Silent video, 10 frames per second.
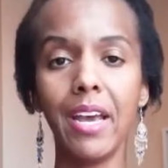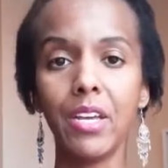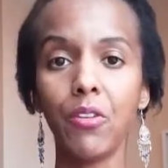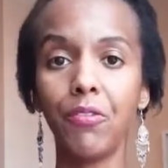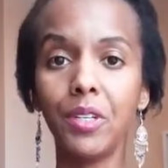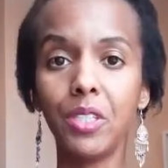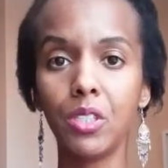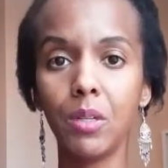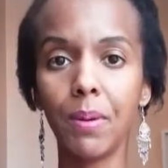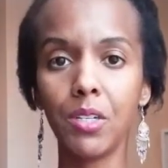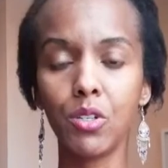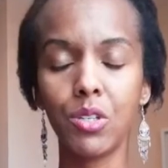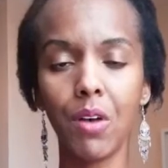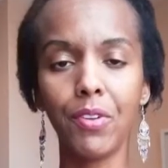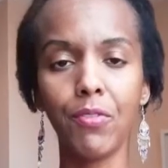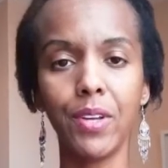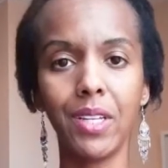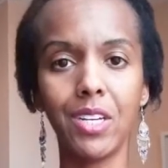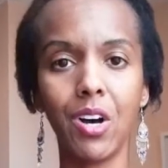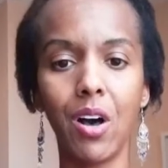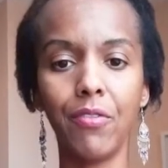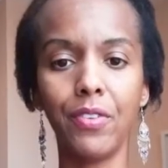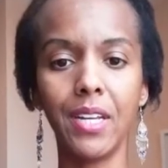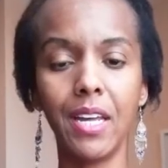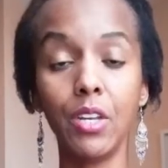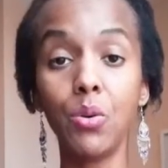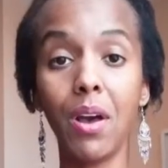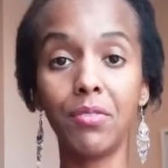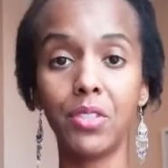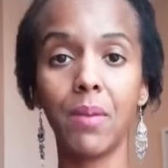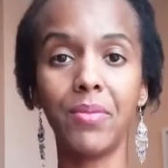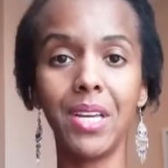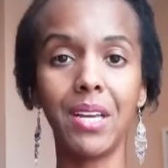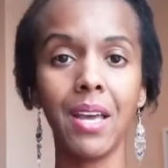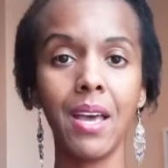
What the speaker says: you're feeling good about yourself, you're feeling confident, and you have something